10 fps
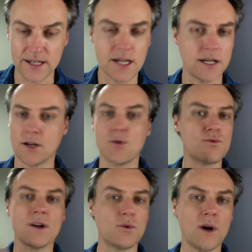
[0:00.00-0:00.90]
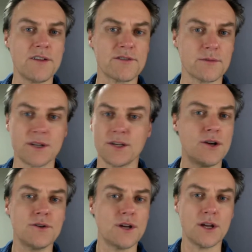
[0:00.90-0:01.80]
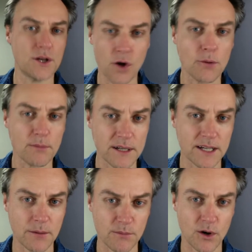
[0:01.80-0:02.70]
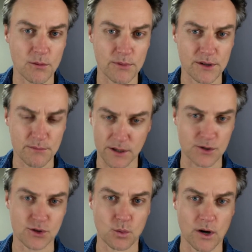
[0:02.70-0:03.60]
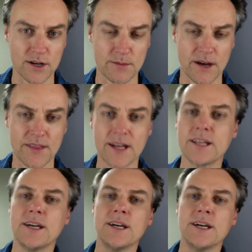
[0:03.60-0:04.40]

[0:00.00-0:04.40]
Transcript: You don't run away from it. You don't not become competent because you're worried about that.